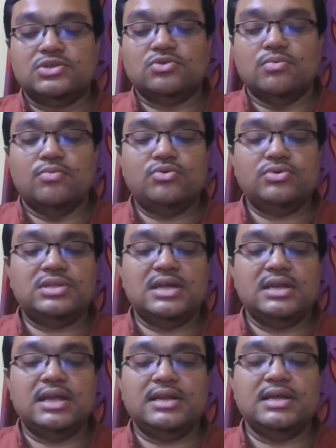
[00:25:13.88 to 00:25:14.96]
So more
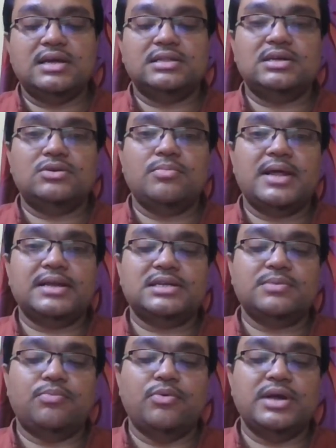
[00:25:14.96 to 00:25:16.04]
than any other
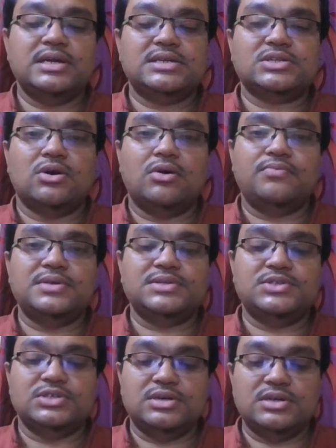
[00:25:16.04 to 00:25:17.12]
romantic poets of
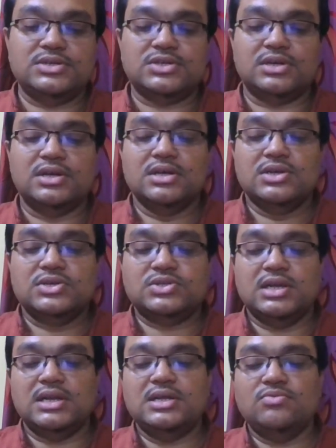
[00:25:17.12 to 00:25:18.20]
his generation,
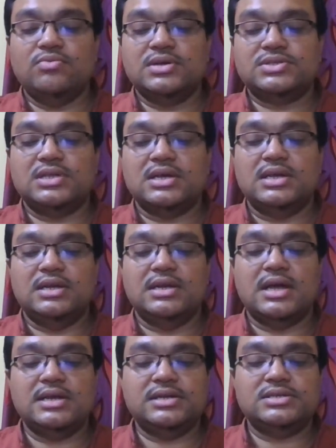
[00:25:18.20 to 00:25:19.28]
Shelley was the
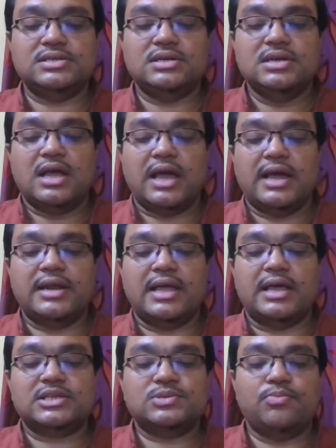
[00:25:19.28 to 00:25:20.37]
inheritor and
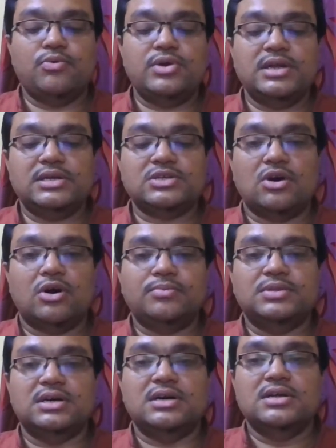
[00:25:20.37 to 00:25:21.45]
exponent
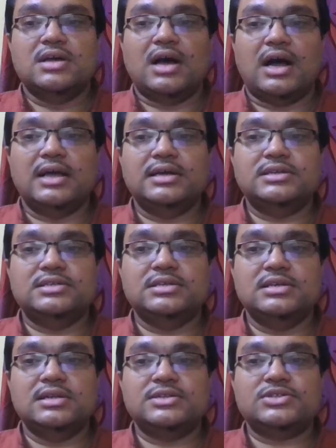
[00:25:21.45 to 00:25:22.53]
of the
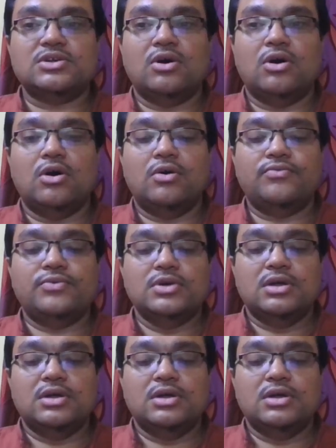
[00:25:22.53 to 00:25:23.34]
ideals of